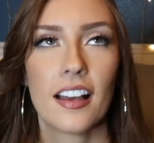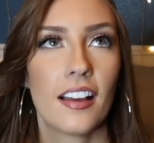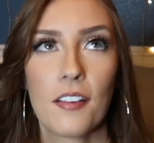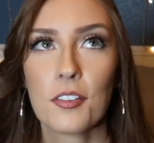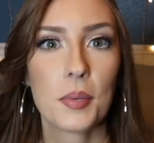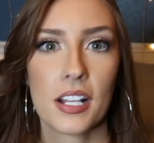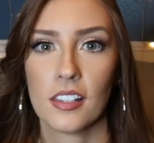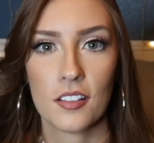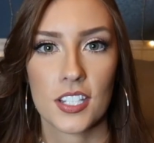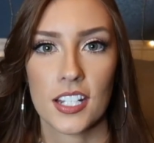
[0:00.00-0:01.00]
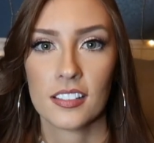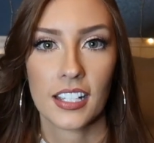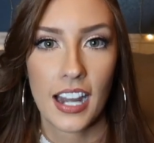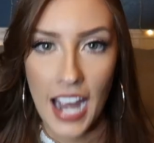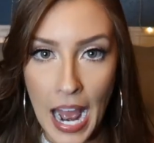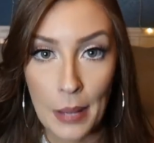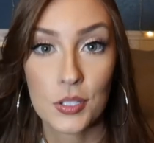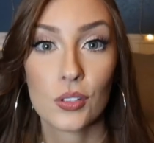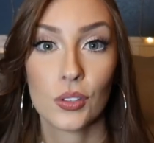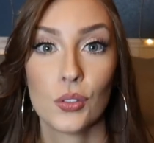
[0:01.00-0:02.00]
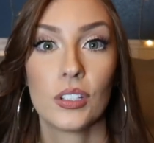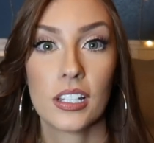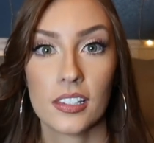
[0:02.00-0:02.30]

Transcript: everybody loves it. Like I absolutely